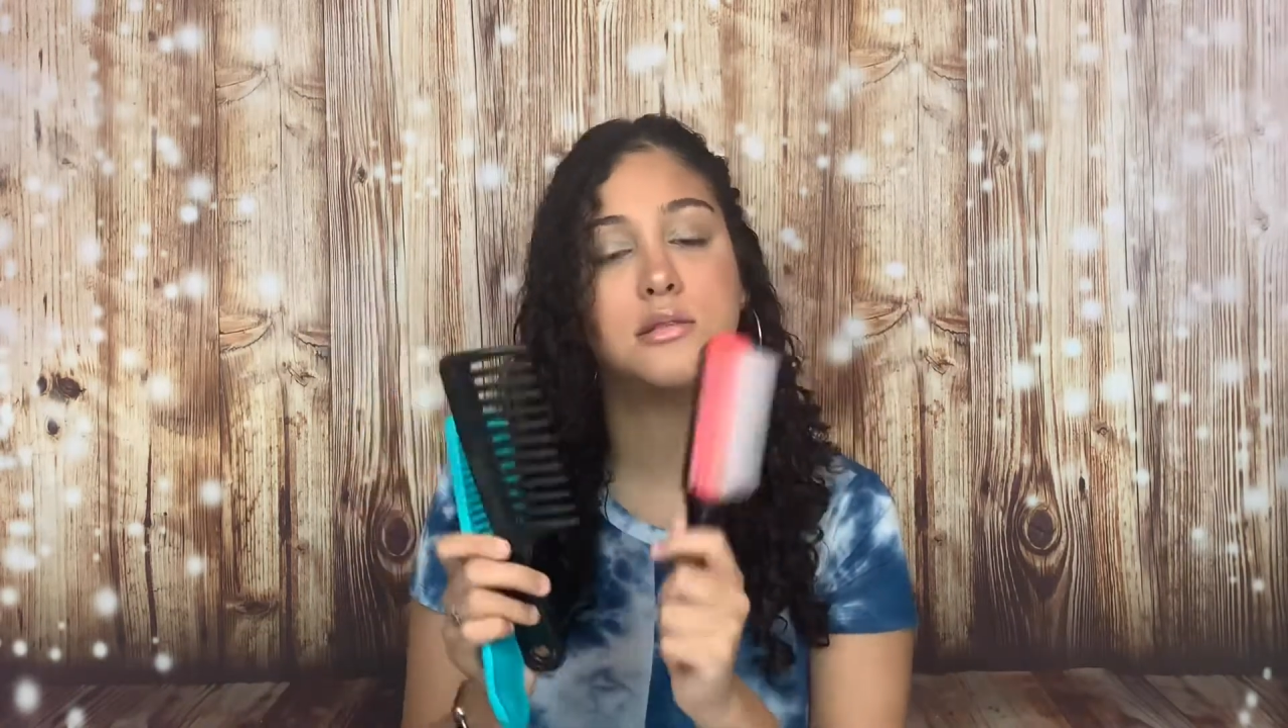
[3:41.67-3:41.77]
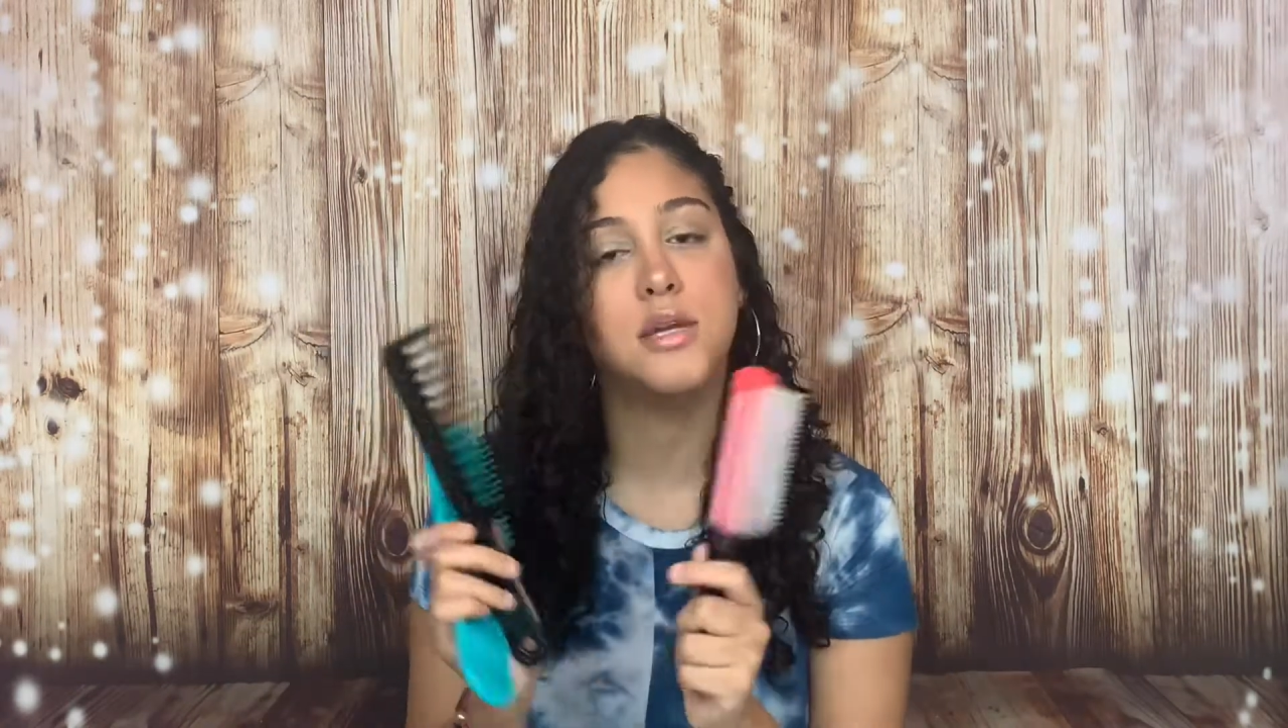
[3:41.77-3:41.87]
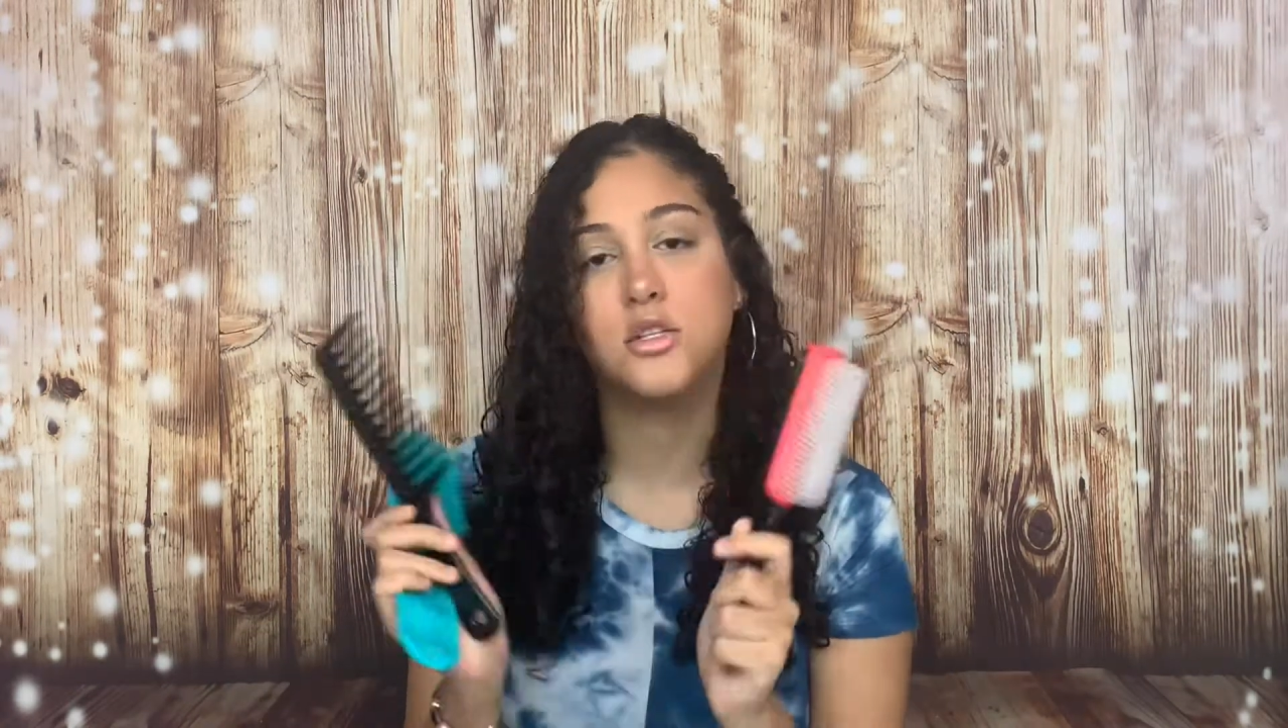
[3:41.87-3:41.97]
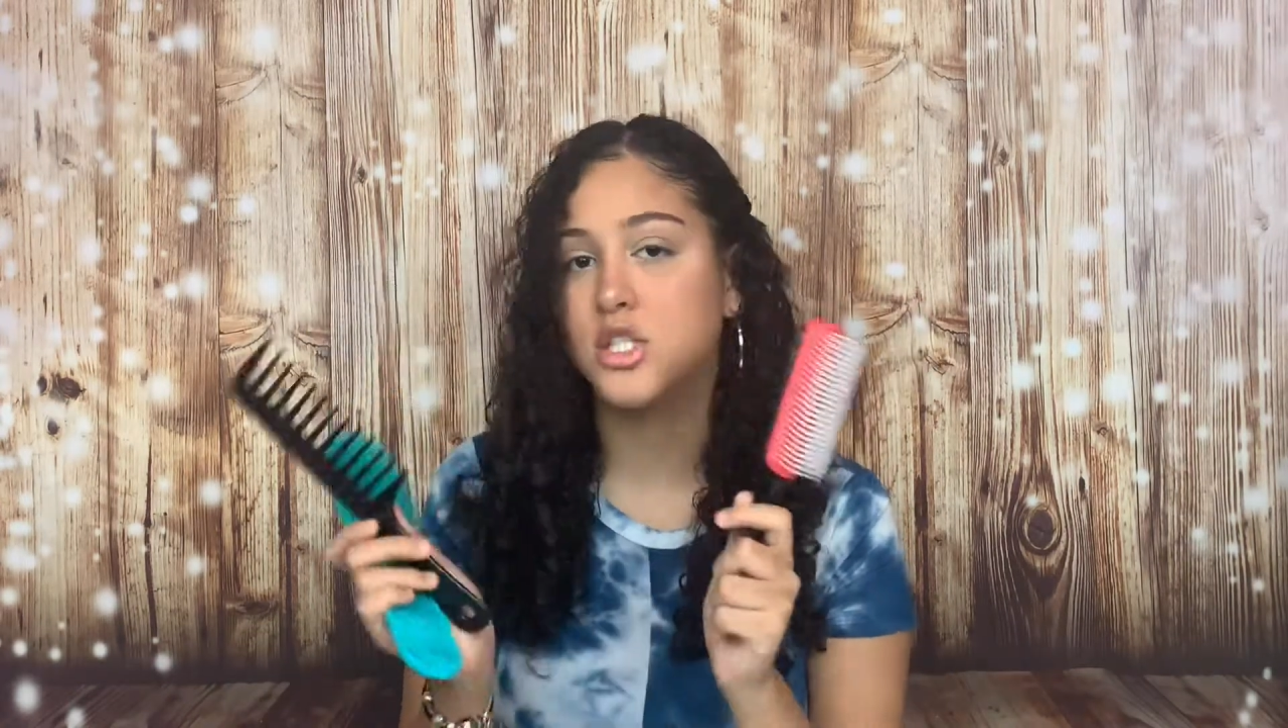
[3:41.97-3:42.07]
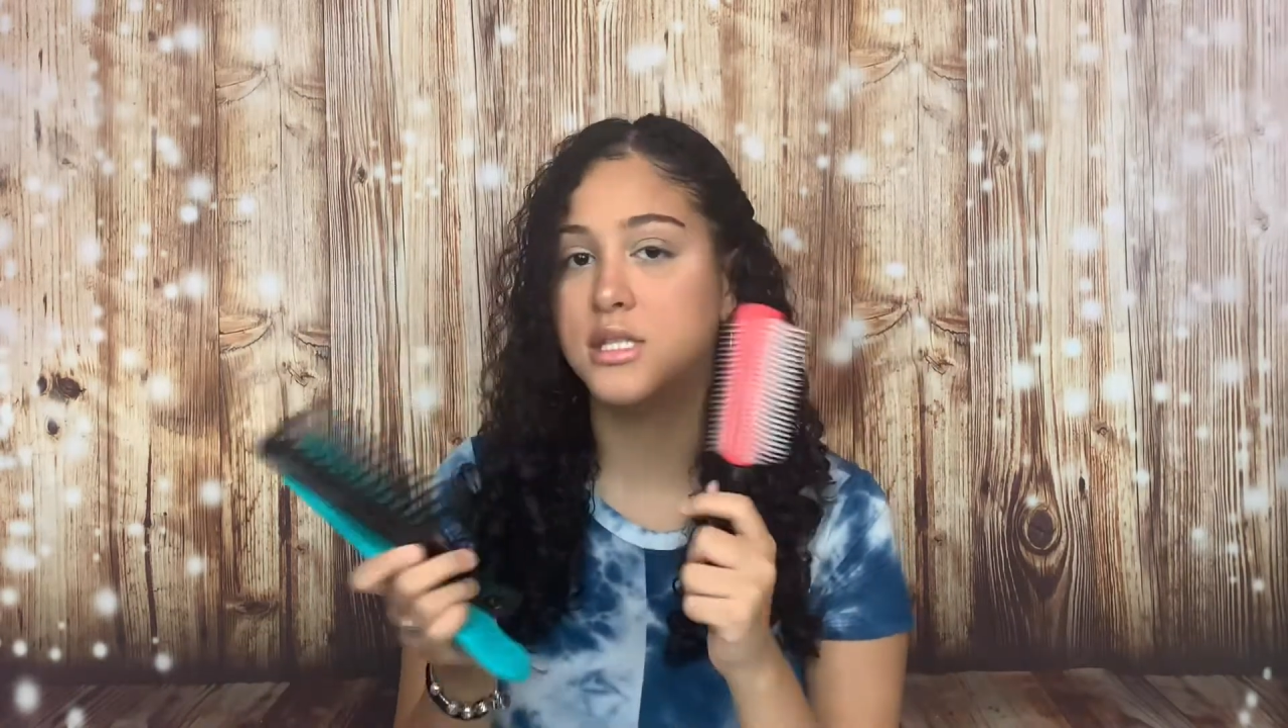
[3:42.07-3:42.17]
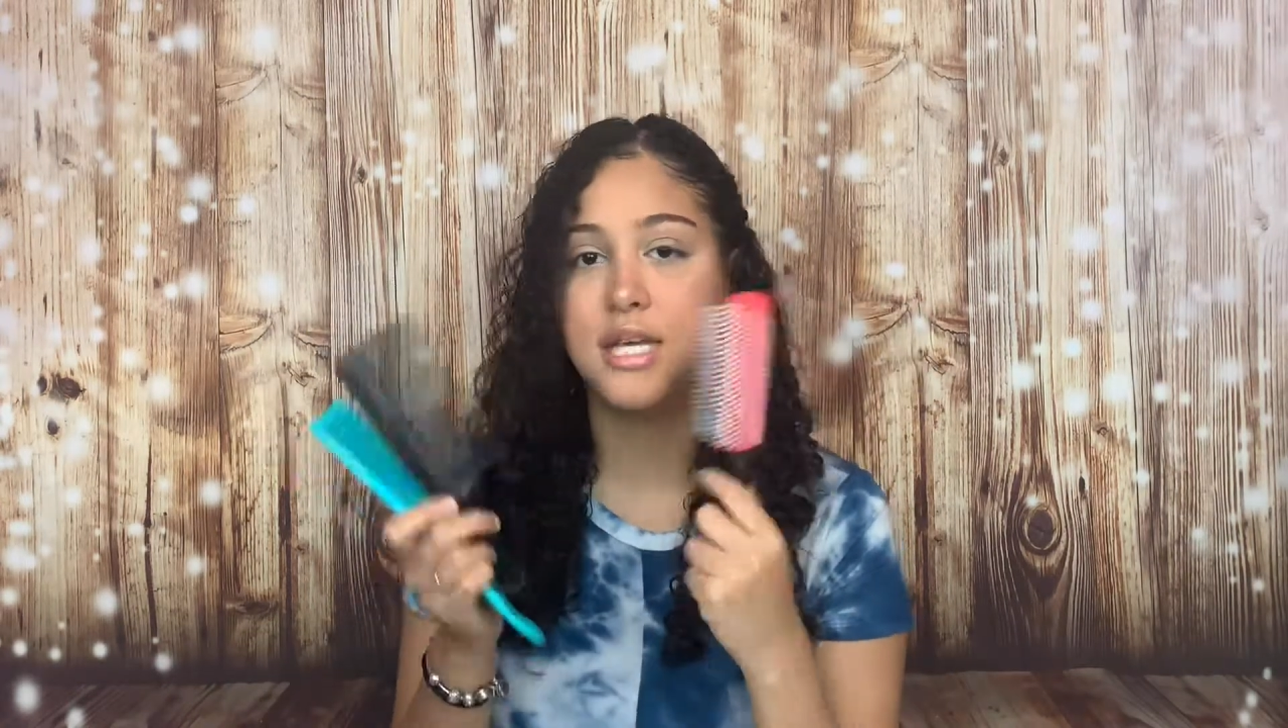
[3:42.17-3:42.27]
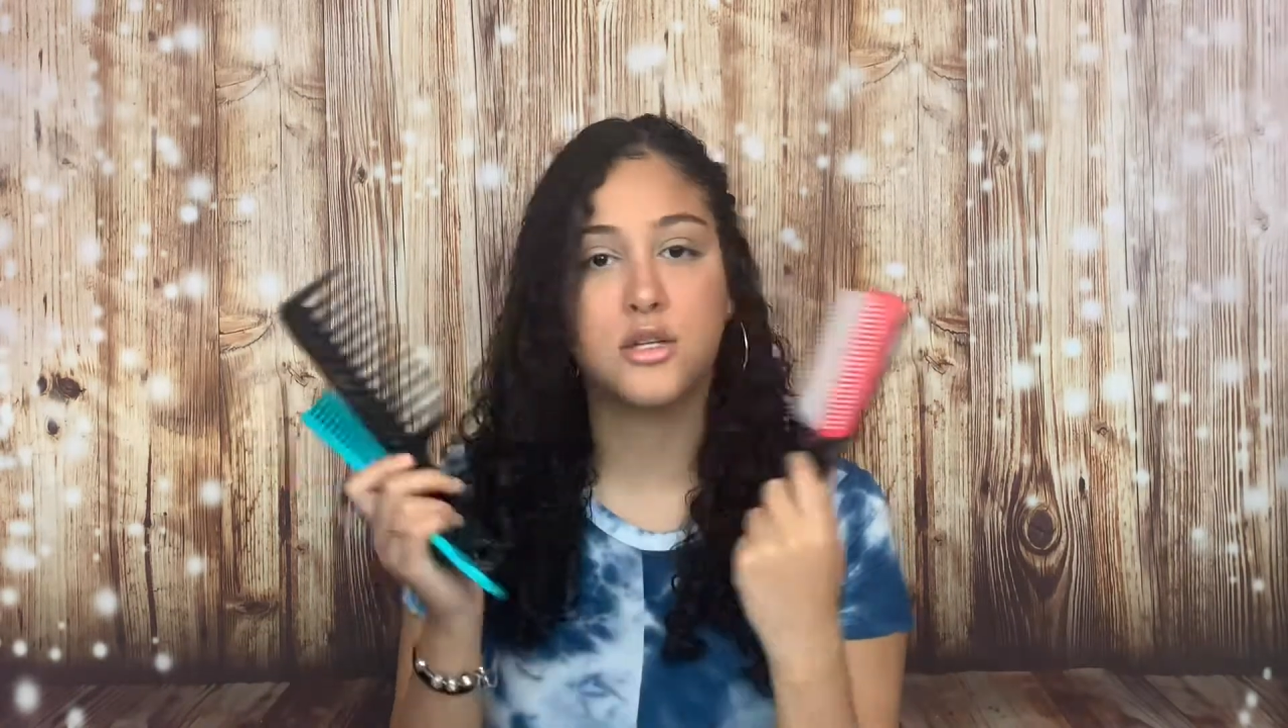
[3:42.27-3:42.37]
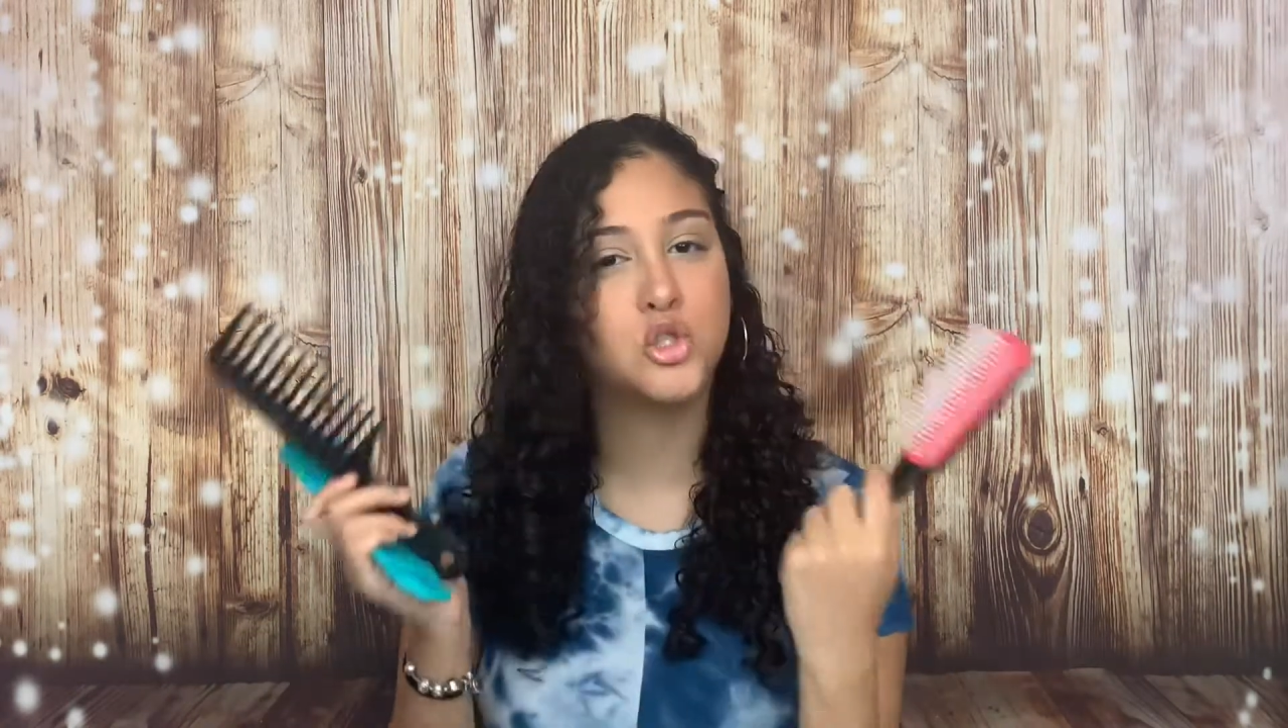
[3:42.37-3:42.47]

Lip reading: they're just like